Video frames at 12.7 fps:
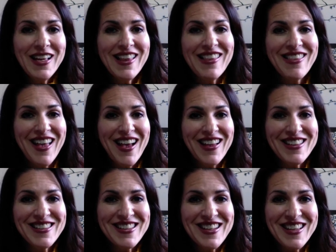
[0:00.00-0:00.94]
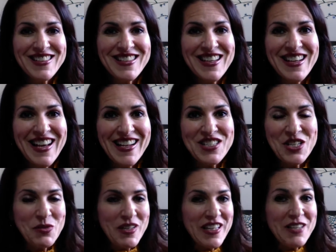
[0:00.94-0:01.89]
That is today's
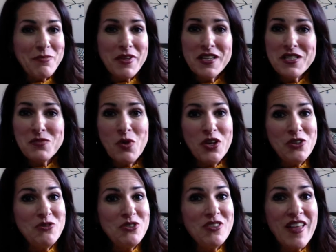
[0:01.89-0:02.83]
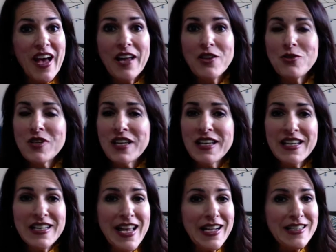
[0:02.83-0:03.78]
connection quickie because when you do that, you can
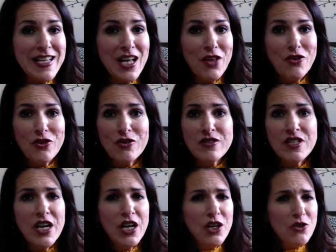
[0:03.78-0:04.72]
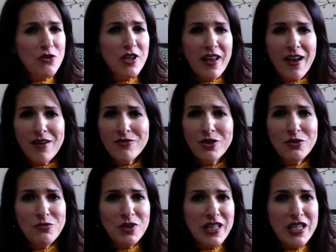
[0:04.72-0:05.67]
connect to others, you can have
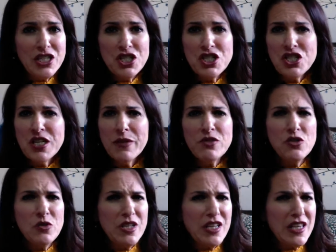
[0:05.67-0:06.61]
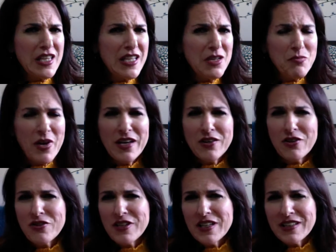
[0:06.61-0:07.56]
good relationships, you can think better,
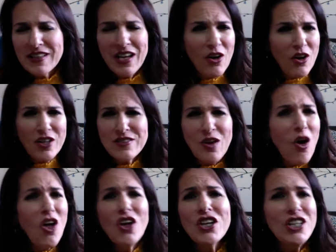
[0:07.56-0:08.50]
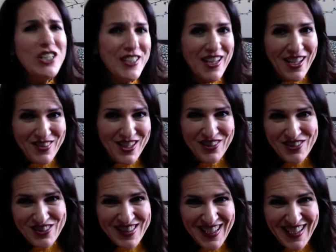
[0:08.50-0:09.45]
you can it's all good on the
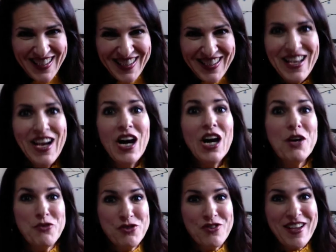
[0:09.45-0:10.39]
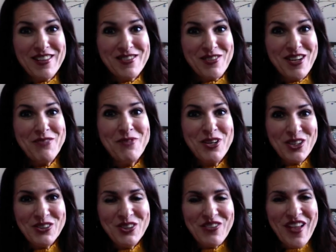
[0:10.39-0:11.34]
other side of stress, right? We
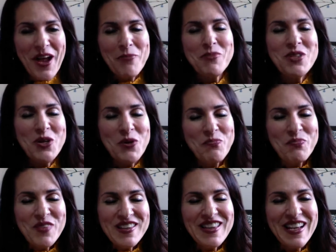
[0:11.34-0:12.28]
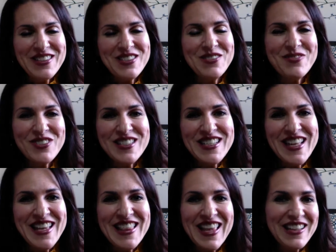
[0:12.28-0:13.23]
all know that. So that's it for
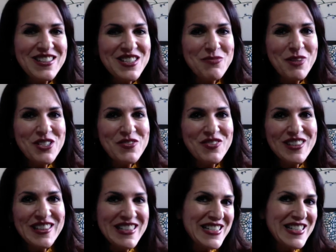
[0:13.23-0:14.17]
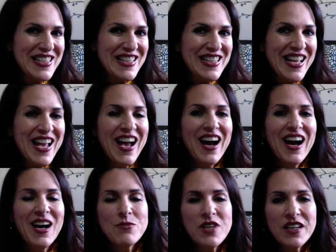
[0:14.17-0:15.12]
today. Thanks so much for listening.
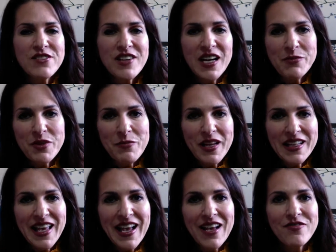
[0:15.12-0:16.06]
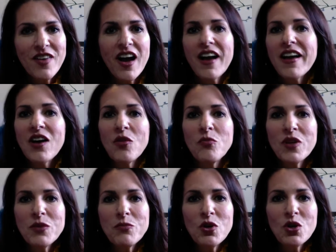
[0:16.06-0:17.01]
I'm Dr. Abby Medcalf. I help
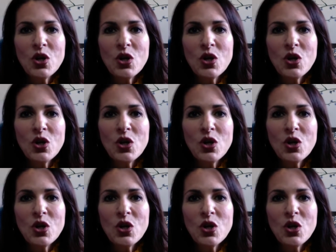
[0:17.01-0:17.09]
people